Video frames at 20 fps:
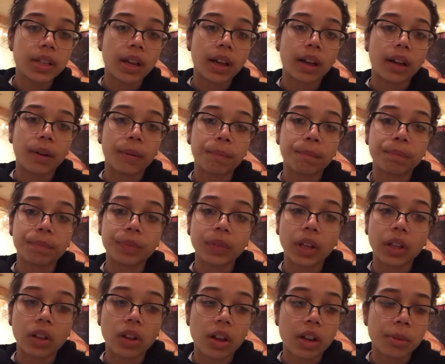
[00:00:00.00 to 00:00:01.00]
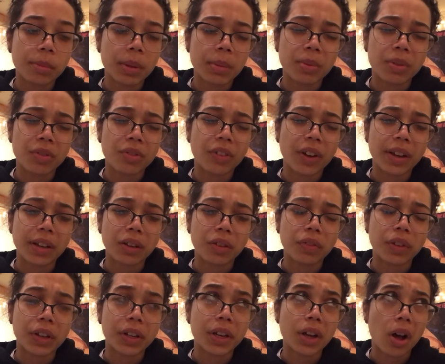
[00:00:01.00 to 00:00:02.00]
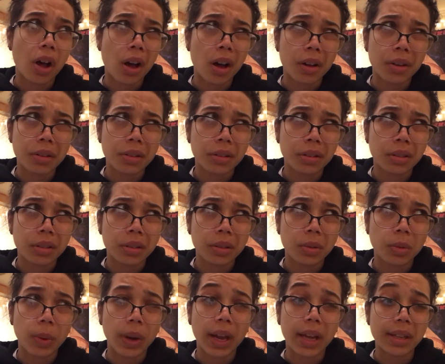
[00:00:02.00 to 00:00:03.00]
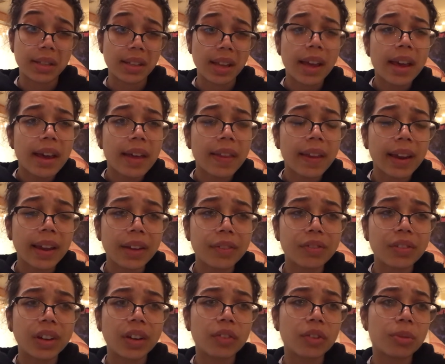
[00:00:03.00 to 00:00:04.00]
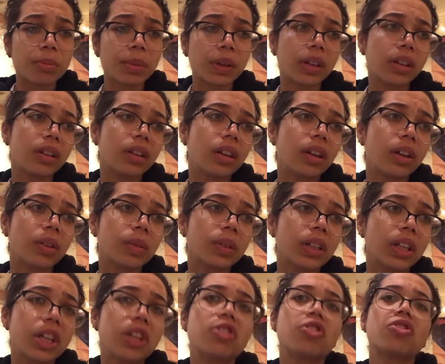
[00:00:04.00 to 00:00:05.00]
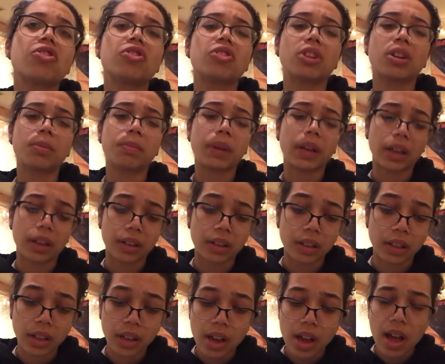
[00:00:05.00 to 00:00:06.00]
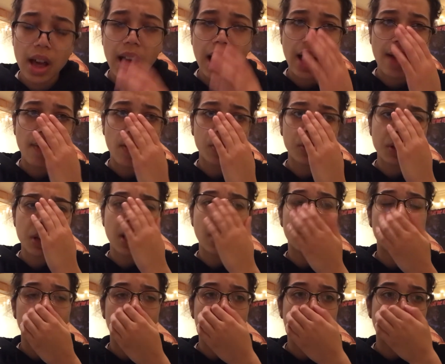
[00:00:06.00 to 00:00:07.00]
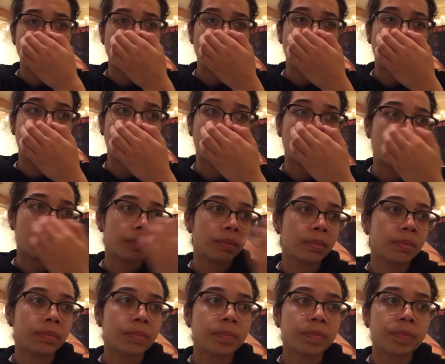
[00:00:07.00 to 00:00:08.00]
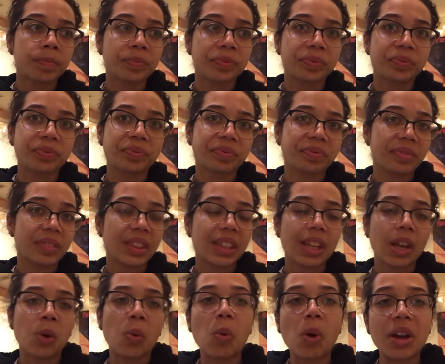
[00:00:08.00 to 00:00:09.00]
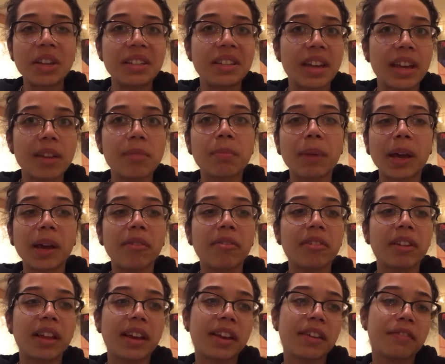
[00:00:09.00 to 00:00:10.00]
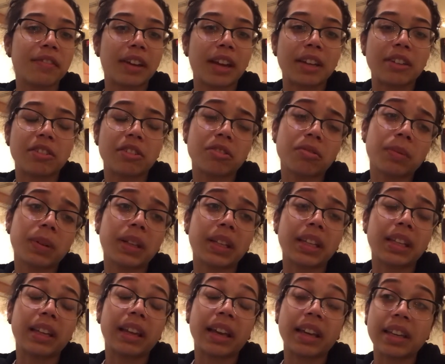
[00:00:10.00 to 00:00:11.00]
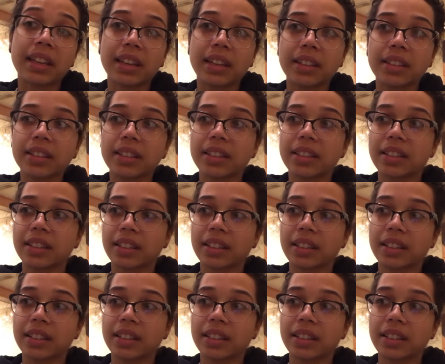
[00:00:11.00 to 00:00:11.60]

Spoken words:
A lot of people find it very odd when I say that I've never been in a relationship, and I've only ever been on one date my whole life, and I didn't really like it.